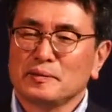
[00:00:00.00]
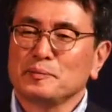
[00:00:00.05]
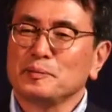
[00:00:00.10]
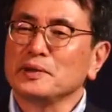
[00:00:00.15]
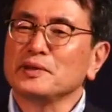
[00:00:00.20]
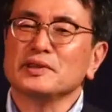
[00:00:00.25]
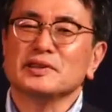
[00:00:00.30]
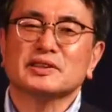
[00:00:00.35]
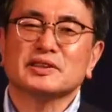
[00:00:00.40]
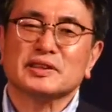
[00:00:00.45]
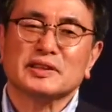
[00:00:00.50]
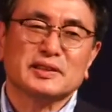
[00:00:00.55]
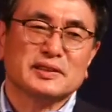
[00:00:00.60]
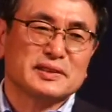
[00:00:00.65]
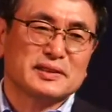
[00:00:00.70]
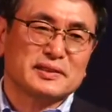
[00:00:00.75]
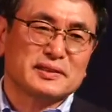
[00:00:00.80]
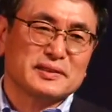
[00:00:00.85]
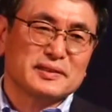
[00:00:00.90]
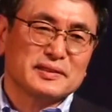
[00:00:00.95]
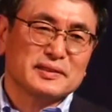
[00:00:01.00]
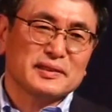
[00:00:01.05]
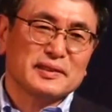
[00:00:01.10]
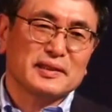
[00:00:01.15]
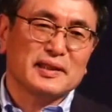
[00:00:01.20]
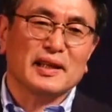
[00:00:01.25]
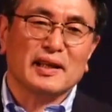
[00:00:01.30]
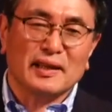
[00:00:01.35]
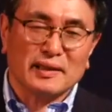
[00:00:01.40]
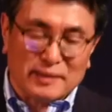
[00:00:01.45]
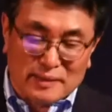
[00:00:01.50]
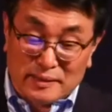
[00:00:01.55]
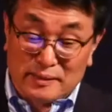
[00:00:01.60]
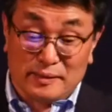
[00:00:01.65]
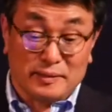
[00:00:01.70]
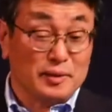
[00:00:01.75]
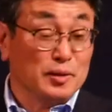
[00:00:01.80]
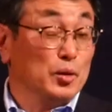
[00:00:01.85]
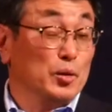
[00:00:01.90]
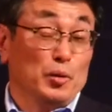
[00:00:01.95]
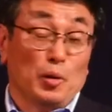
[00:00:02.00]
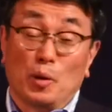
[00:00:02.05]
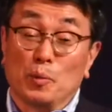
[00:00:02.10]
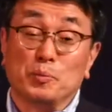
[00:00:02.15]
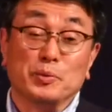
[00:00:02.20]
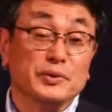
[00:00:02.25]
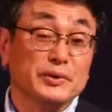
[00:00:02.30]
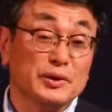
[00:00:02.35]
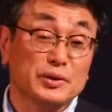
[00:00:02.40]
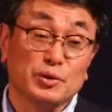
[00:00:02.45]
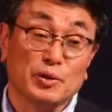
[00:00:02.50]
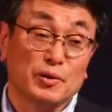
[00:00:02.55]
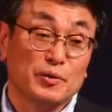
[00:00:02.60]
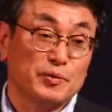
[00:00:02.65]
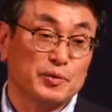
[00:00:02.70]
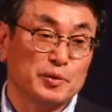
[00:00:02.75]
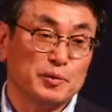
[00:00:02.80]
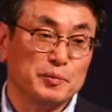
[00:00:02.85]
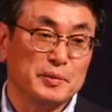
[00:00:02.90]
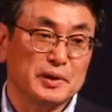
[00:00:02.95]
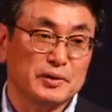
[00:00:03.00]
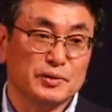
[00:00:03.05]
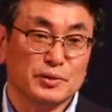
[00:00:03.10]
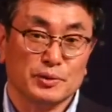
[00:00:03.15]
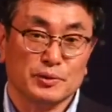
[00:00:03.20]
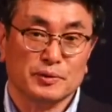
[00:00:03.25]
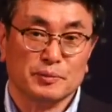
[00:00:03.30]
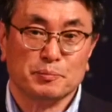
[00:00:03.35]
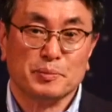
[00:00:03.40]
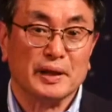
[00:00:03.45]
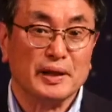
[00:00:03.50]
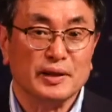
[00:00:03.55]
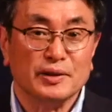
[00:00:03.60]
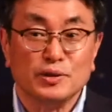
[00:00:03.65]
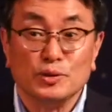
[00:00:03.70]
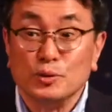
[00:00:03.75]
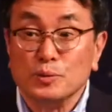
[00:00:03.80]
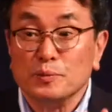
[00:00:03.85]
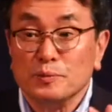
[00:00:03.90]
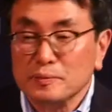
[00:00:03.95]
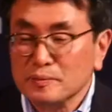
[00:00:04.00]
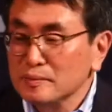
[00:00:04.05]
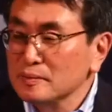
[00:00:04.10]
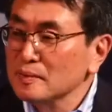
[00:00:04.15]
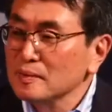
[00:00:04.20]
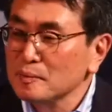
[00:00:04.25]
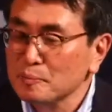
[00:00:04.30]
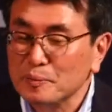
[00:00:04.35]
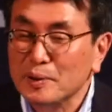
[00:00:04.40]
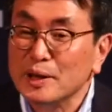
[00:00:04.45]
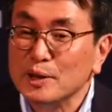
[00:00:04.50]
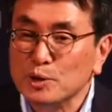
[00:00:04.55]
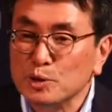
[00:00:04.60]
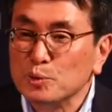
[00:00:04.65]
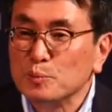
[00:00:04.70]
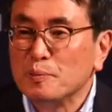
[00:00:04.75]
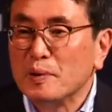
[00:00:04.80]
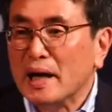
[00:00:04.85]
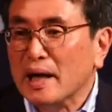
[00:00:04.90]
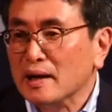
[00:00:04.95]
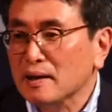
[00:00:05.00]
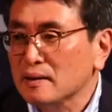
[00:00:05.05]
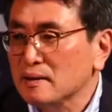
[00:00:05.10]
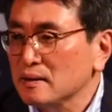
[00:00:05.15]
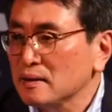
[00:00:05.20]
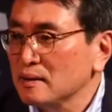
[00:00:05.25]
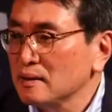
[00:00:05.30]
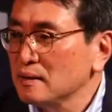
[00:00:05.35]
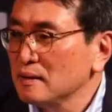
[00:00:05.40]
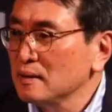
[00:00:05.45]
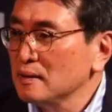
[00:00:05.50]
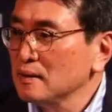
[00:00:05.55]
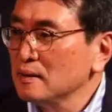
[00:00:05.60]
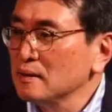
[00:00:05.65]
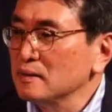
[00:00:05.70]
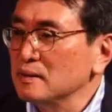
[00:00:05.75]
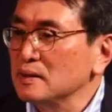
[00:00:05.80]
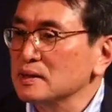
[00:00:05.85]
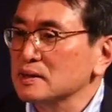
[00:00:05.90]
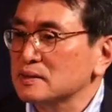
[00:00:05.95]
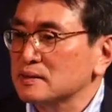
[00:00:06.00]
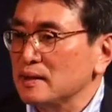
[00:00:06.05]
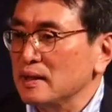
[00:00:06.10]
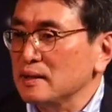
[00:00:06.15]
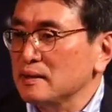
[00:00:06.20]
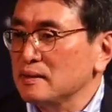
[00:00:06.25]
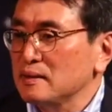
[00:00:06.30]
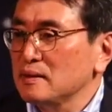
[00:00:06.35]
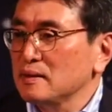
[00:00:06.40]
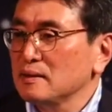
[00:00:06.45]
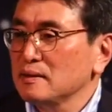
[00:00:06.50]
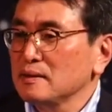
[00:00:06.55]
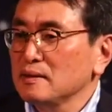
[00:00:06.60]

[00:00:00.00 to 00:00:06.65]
But this is God opened the door for me to pay you, pay you back this debt.